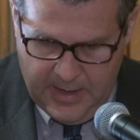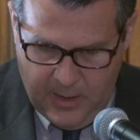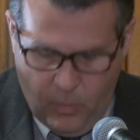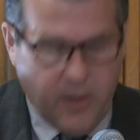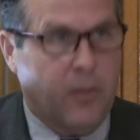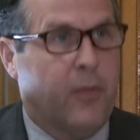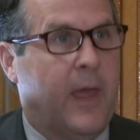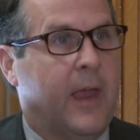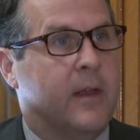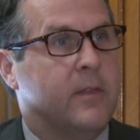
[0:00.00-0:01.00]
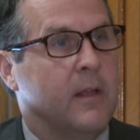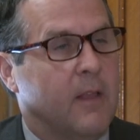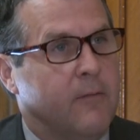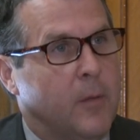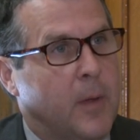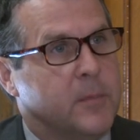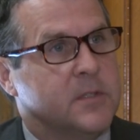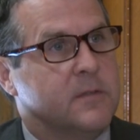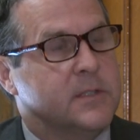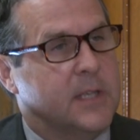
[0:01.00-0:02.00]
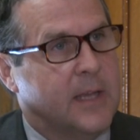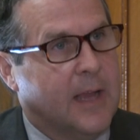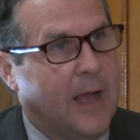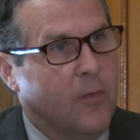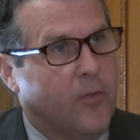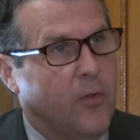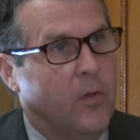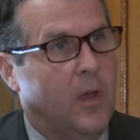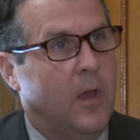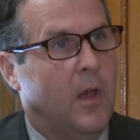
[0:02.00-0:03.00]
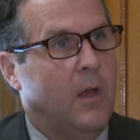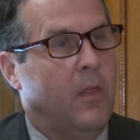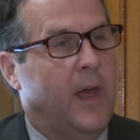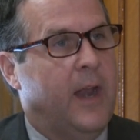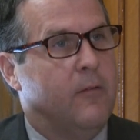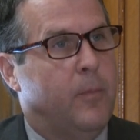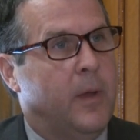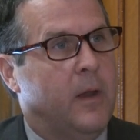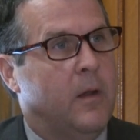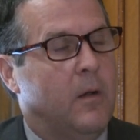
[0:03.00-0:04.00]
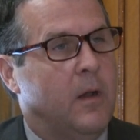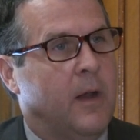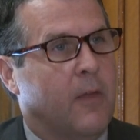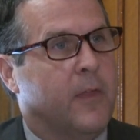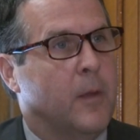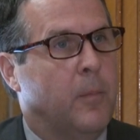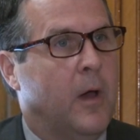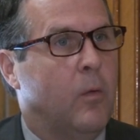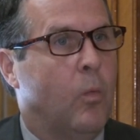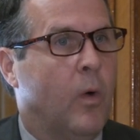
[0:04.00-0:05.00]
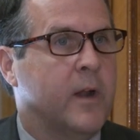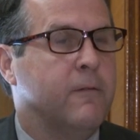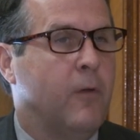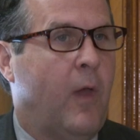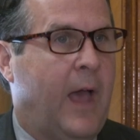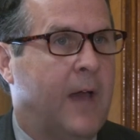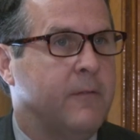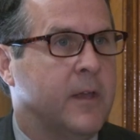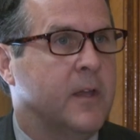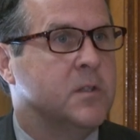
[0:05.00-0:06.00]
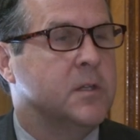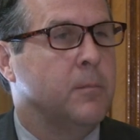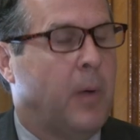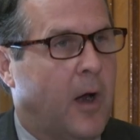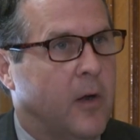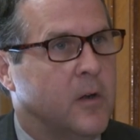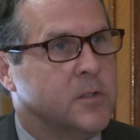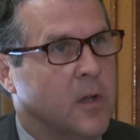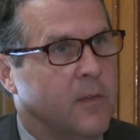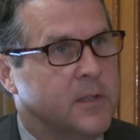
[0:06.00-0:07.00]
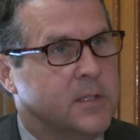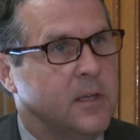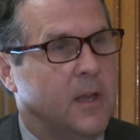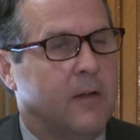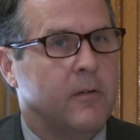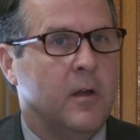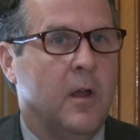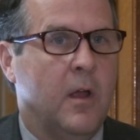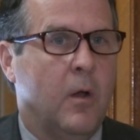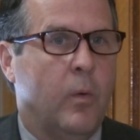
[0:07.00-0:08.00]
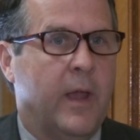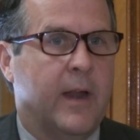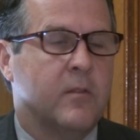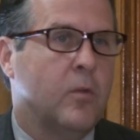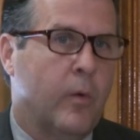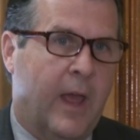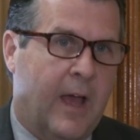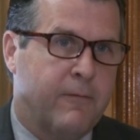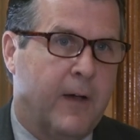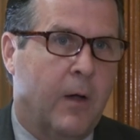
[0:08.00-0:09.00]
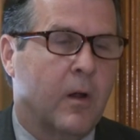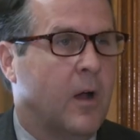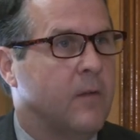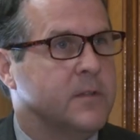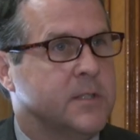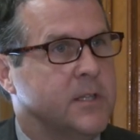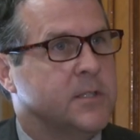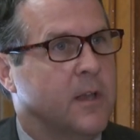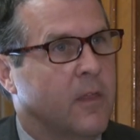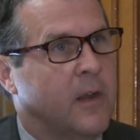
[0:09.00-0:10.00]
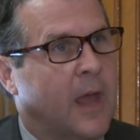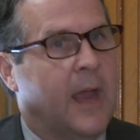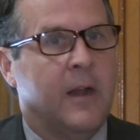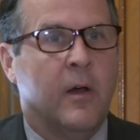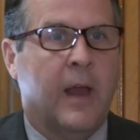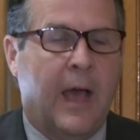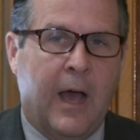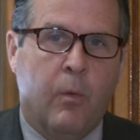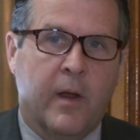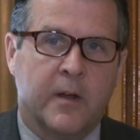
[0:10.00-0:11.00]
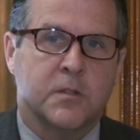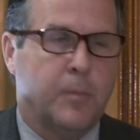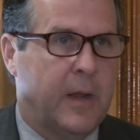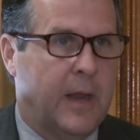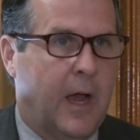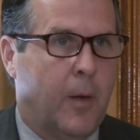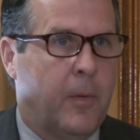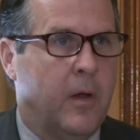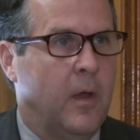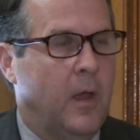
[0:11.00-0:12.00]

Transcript: I want to thank the 11 members of the City Council that have been nothing but wonderful advocates and partners on this endeavor. We had a two and a half hour conversation the other night on how we're going to spend ARPA.